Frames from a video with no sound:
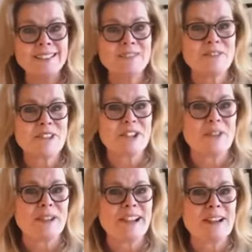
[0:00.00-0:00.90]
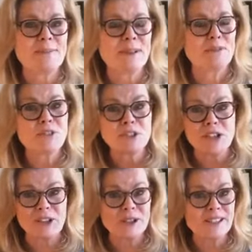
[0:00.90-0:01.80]
for showing up and for
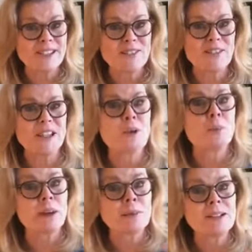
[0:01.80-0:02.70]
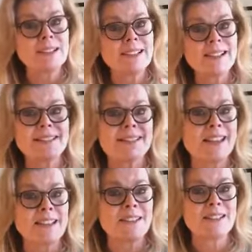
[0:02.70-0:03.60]
sharing this video publicly and
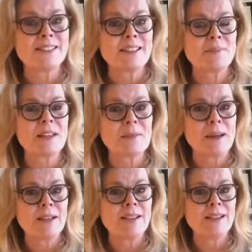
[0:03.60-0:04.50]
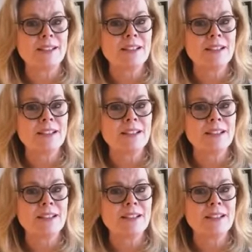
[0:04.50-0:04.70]
saying a little something about it.